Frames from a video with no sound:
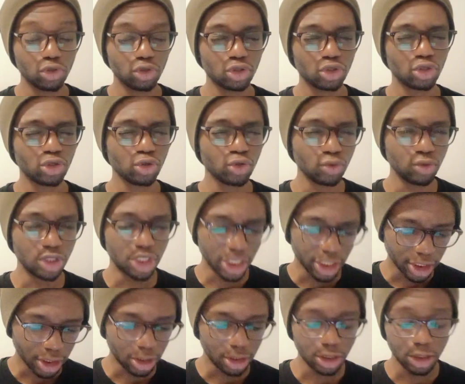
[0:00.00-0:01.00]
too
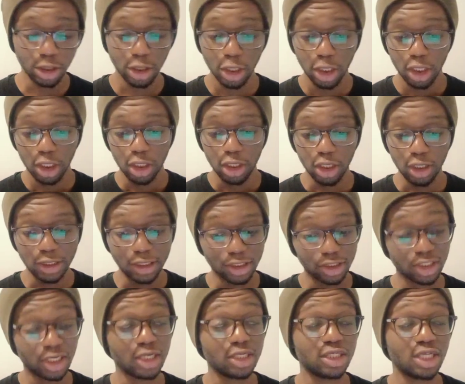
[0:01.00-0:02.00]
dearly, in the
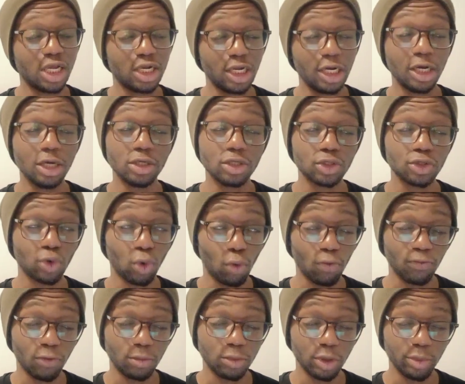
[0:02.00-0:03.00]
sense that they didn't score
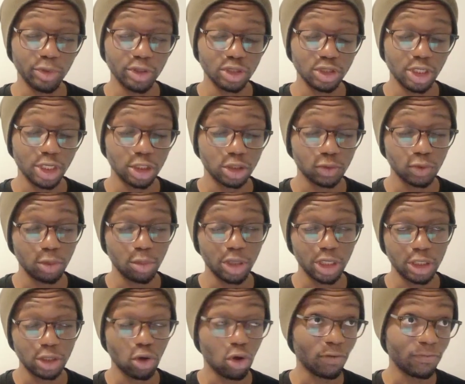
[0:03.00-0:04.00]
from the mistakes we
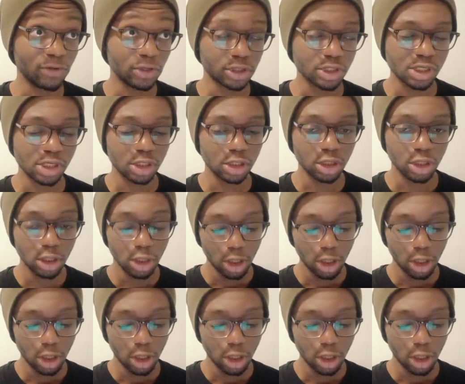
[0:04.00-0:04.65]
made, obviously.